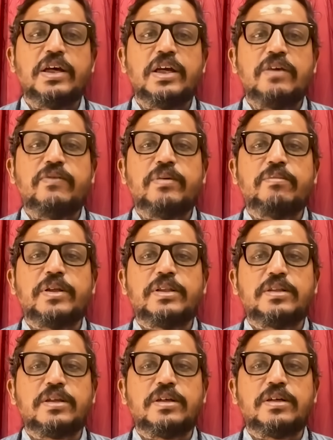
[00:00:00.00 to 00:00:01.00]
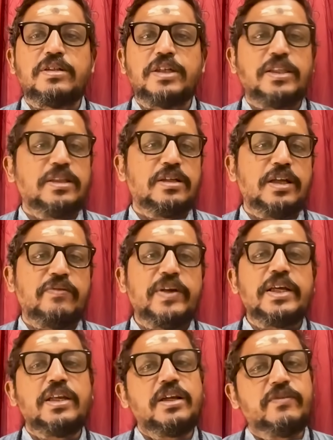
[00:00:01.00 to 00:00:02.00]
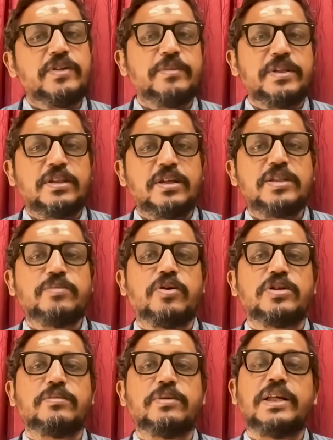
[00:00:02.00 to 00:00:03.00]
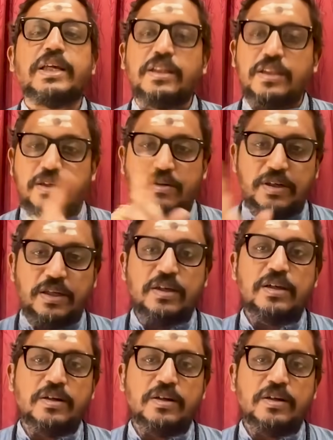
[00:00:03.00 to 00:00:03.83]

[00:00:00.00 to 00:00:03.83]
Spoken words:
even mantra chaitanya, awakening of the mantra is possible in theory